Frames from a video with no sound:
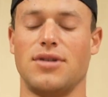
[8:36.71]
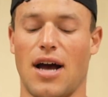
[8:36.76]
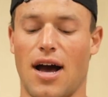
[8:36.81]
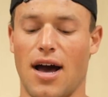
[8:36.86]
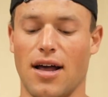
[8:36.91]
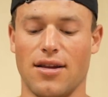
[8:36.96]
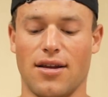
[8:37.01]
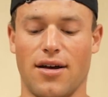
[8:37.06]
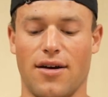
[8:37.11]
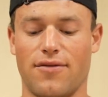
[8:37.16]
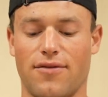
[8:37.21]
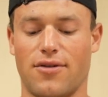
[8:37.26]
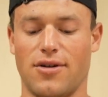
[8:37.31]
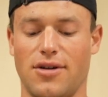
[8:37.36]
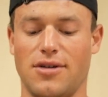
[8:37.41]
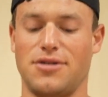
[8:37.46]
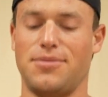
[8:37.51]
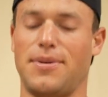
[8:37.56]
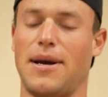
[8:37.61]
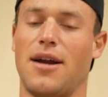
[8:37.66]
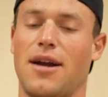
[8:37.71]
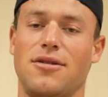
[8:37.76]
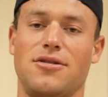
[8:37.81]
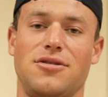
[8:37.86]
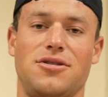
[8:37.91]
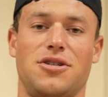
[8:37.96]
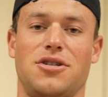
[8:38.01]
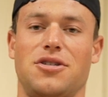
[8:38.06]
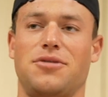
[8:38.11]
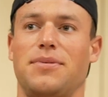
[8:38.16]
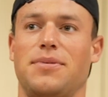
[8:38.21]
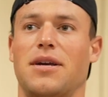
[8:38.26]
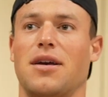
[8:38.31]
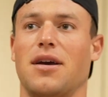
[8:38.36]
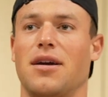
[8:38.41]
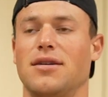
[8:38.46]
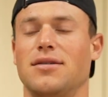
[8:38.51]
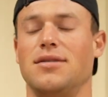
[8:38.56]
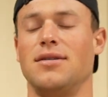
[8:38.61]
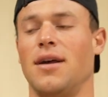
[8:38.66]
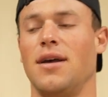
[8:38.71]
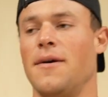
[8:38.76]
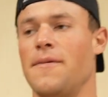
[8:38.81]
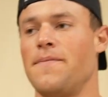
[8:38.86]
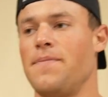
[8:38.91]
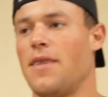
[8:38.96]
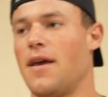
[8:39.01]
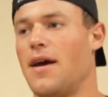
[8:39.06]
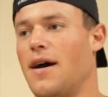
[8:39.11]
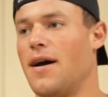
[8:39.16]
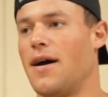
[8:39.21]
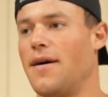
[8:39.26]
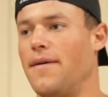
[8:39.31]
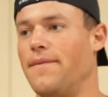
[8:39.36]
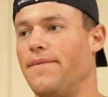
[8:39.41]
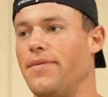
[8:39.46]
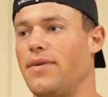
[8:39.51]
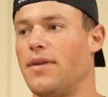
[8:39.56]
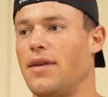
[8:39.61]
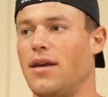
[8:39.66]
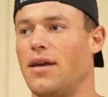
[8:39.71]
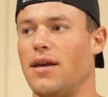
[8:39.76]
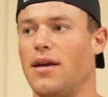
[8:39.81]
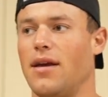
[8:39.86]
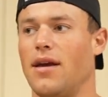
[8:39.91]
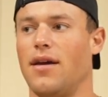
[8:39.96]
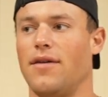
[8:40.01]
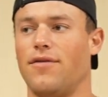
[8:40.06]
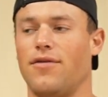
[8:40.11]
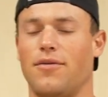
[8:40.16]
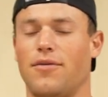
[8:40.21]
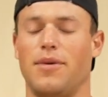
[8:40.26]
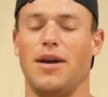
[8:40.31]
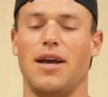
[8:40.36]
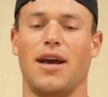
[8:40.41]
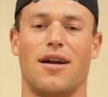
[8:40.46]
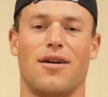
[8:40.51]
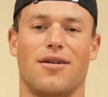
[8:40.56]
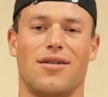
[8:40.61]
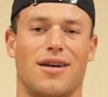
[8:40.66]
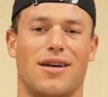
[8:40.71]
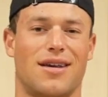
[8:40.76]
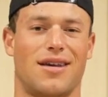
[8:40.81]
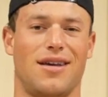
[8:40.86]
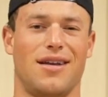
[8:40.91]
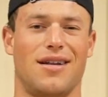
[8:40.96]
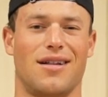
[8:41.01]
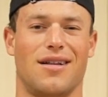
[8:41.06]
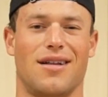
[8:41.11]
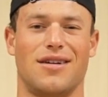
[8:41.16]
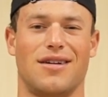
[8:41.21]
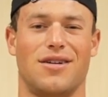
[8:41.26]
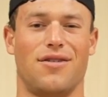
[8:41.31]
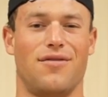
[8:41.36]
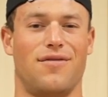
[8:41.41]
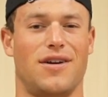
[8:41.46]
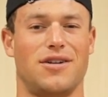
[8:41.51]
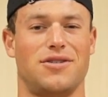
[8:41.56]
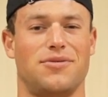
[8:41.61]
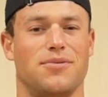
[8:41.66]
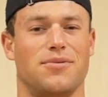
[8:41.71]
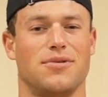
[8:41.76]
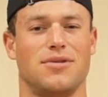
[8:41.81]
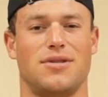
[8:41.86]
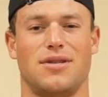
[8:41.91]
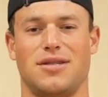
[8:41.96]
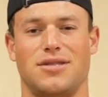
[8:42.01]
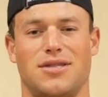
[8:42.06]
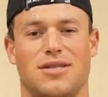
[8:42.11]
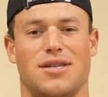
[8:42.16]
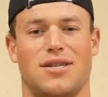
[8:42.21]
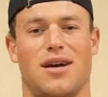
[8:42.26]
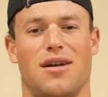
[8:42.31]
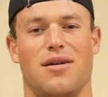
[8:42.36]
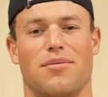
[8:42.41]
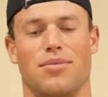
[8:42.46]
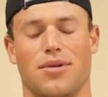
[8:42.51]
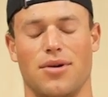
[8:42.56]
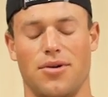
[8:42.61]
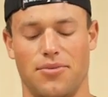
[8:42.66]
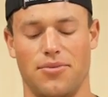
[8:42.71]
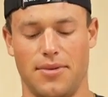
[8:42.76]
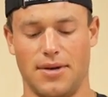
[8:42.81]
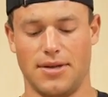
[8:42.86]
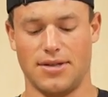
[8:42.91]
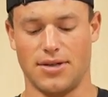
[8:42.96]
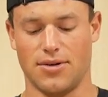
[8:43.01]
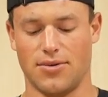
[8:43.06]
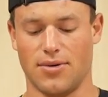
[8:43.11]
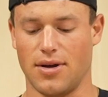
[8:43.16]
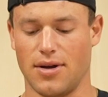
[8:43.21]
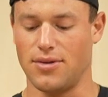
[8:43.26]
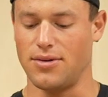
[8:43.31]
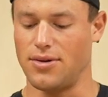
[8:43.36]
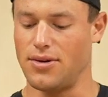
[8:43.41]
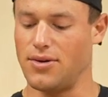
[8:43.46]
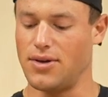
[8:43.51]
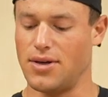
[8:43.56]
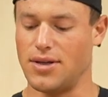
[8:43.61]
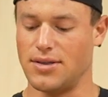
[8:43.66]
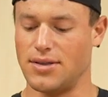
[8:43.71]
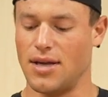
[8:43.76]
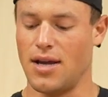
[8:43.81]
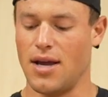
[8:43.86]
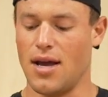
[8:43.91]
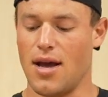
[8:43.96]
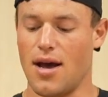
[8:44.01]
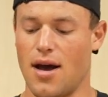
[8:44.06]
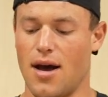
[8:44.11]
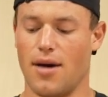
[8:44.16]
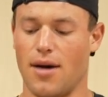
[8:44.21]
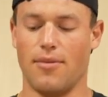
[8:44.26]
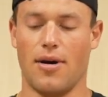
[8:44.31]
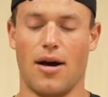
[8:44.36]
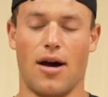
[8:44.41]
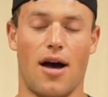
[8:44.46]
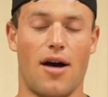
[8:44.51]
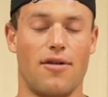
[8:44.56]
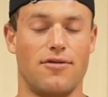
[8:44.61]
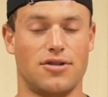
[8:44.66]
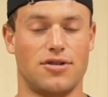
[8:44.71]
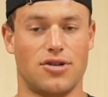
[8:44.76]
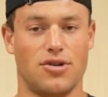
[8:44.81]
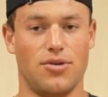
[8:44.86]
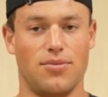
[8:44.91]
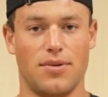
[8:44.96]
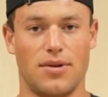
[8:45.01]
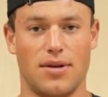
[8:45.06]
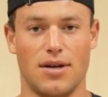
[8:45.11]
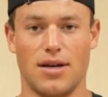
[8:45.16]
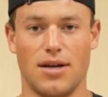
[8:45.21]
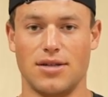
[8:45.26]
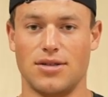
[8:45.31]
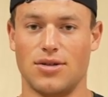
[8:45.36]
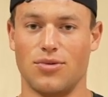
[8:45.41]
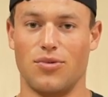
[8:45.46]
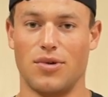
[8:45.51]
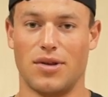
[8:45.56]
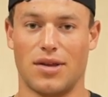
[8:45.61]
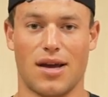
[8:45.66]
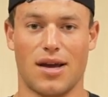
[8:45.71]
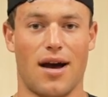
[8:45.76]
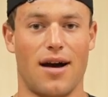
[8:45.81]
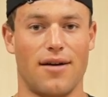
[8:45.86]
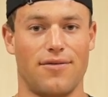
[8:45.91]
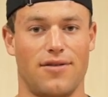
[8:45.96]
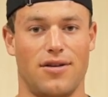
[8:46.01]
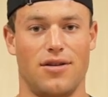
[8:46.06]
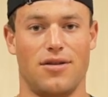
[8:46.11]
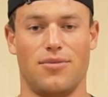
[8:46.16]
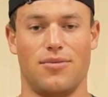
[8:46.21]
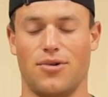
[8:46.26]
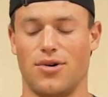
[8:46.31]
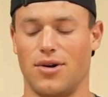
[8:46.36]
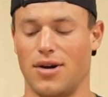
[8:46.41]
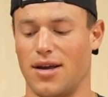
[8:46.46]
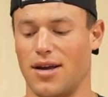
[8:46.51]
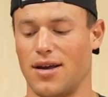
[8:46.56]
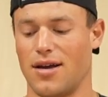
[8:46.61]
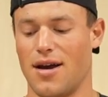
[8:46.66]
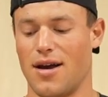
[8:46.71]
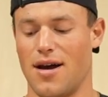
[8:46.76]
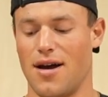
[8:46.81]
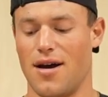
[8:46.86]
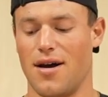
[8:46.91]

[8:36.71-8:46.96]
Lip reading: I love greens powders just because for me, I don't like eating a lot of vegetables. They just kind of bloat me. So what I'll do is I'll have a scoop of this with coffee in the morning.